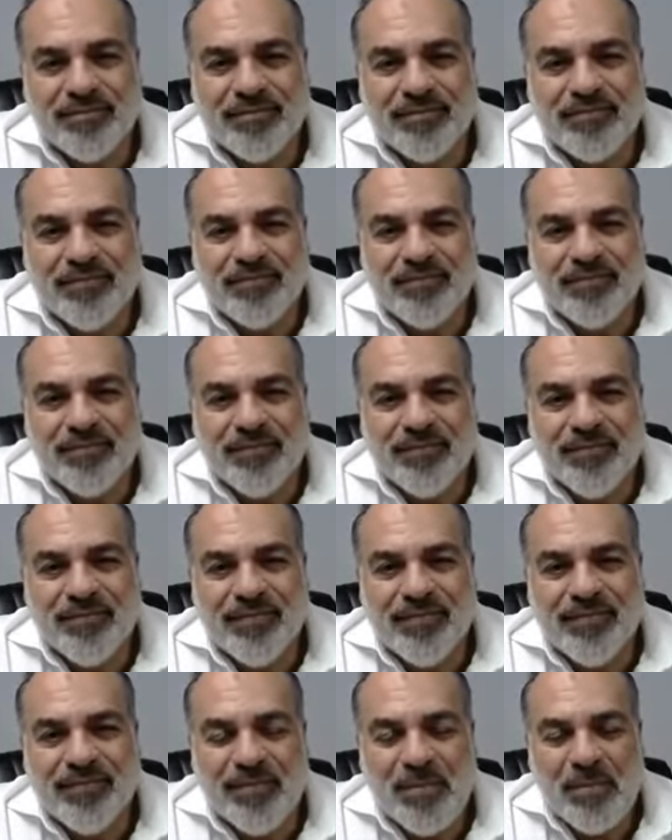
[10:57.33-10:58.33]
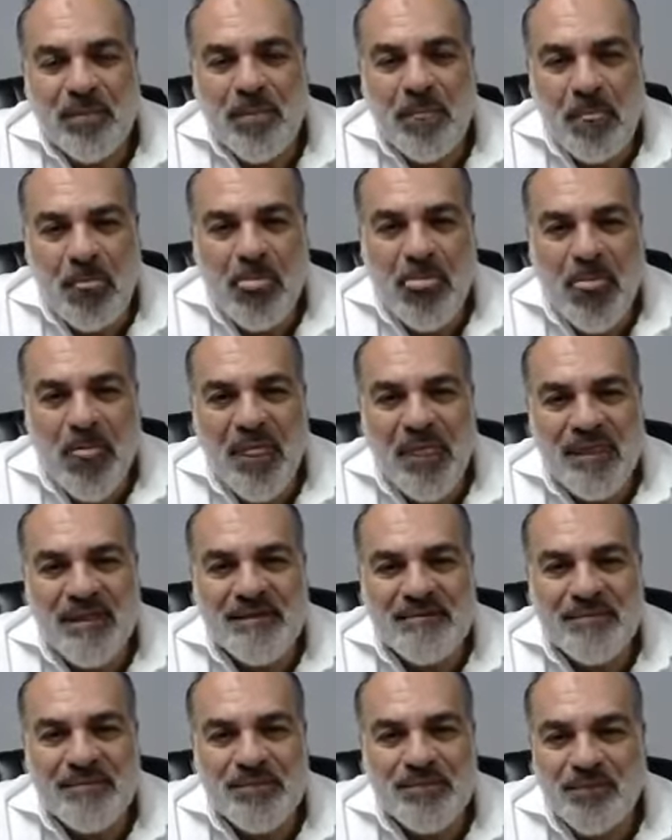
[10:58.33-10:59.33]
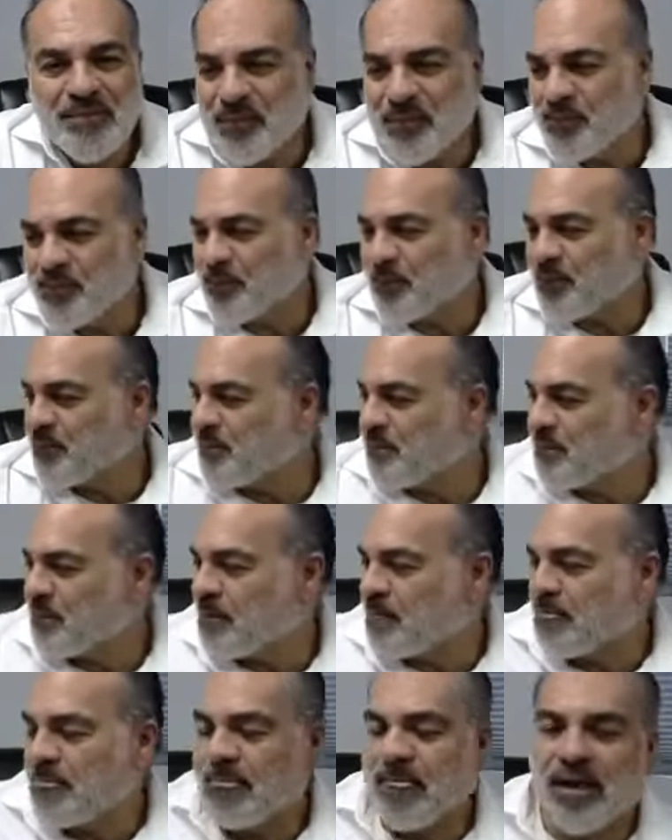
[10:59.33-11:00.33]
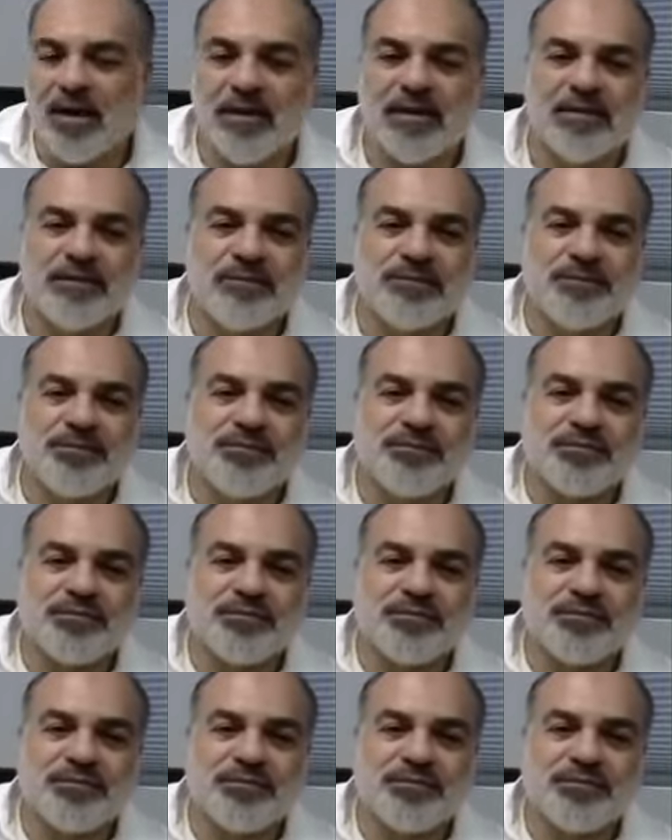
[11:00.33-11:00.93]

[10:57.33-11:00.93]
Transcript: Yeah. And I agree with you. All of this is, it's going to be deep in